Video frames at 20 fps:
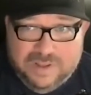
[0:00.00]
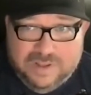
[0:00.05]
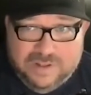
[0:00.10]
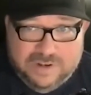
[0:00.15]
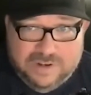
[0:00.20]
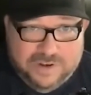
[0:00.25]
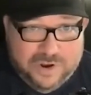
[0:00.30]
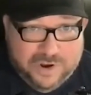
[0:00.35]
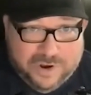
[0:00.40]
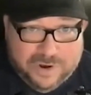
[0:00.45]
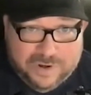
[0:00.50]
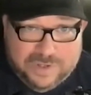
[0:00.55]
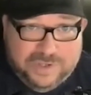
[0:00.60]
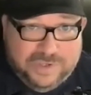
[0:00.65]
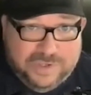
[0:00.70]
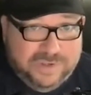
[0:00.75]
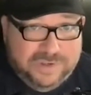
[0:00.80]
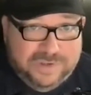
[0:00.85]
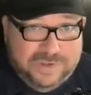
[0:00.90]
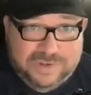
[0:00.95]

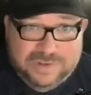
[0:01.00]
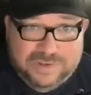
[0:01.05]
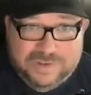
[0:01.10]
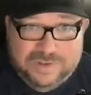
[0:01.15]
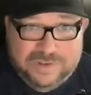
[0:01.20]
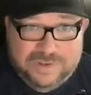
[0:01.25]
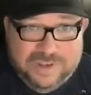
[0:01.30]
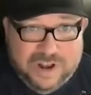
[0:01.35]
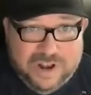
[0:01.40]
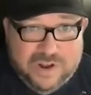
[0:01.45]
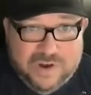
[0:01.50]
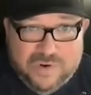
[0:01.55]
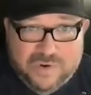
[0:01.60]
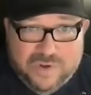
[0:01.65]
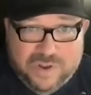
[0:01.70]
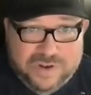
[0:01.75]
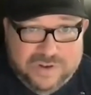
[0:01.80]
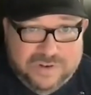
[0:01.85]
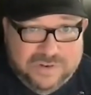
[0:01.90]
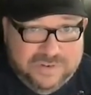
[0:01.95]
nurse, you know,
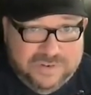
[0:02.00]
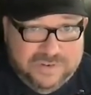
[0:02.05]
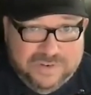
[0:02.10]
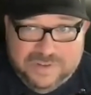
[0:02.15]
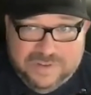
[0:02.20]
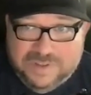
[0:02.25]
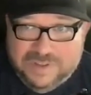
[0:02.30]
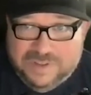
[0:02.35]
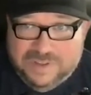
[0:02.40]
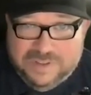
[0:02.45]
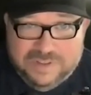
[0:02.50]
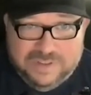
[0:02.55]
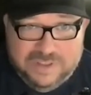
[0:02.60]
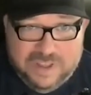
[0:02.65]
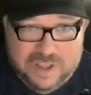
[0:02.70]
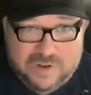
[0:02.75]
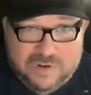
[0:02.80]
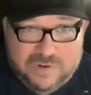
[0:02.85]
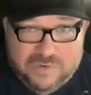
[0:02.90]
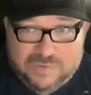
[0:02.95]
and you
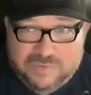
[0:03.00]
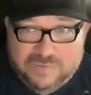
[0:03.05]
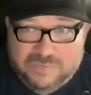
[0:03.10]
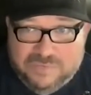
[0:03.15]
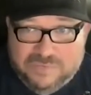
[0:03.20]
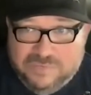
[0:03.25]
know,